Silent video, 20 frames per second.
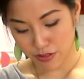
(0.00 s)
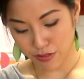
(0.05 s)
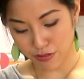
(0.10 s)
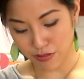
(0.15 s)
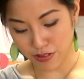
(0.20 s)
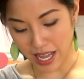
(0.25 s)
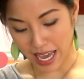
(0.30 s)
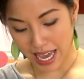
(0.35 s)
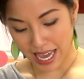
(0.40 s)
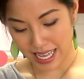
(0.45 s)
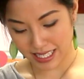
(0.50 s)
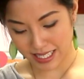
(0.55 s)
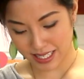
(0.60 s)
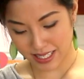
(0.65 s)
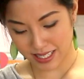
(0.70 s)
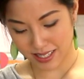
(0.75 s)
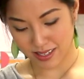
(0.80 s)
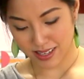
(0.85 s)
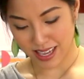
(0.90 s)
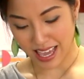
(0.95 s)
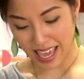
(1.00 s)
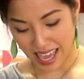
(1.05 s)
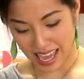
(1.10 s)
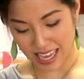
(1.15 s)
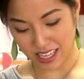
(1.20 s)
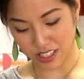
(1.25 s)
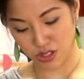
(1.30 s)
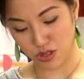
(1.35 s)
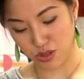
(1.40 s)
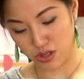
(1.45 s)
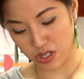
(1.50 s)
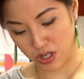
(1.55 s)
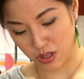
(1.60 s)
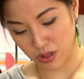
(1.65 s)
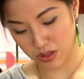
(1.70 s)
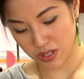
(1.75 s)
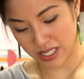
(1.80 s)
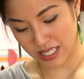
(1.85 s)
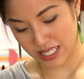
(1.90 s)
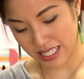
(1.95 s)
flat egg
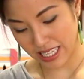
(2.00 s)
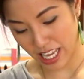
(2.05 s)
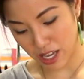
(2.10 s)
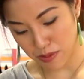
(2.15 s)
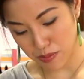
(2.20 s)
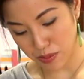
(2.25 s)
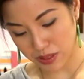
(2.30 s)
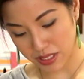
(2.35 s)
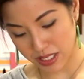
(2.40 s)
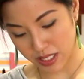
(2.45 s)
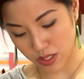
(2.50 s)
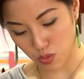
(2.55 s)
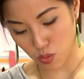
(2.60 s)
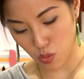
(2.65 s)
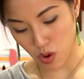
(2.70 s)
noodles. It's labeled as